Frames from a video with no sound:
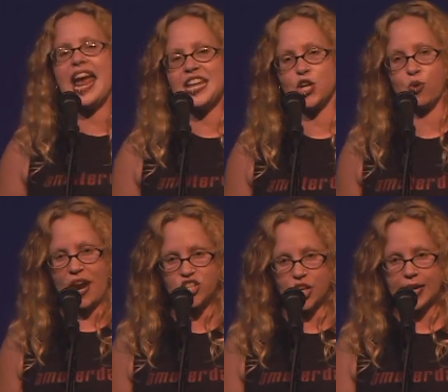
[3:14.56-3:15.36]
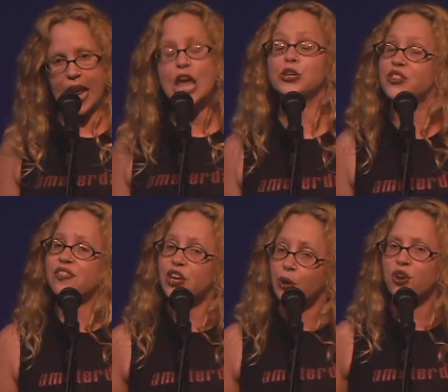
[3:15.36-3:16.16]
an equation
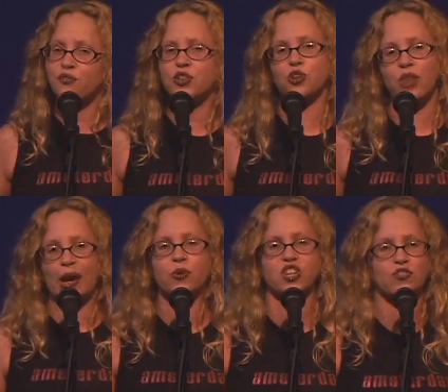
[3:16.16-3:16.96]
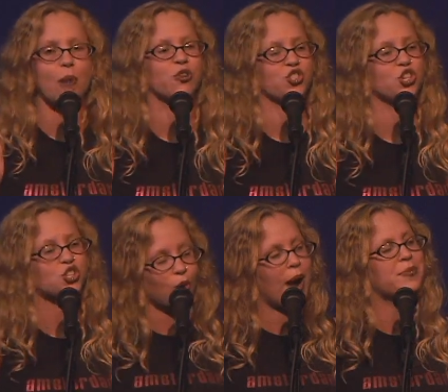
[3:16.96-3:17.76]
using the universal language of numbers to
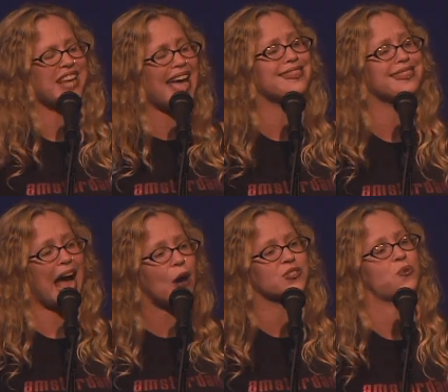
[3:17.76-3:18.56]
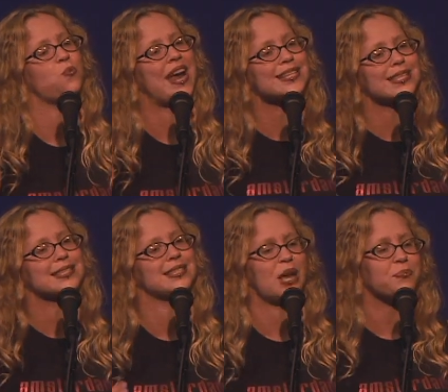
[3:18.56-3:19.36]
describe 10,000 ways
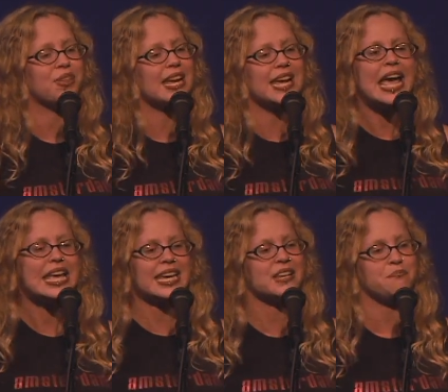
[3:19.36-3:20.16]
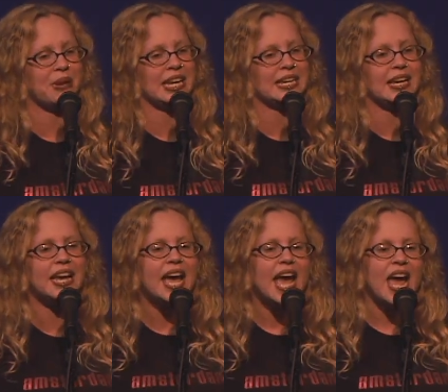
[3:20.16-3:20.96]
that something can
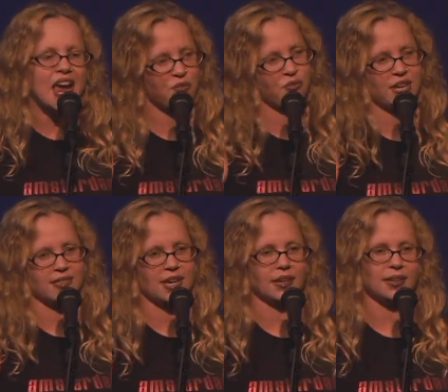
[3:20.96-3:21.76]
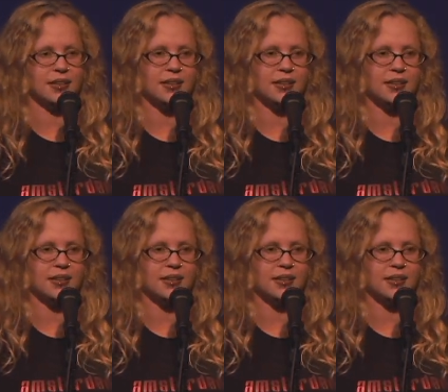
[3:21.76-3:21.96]
mean everything.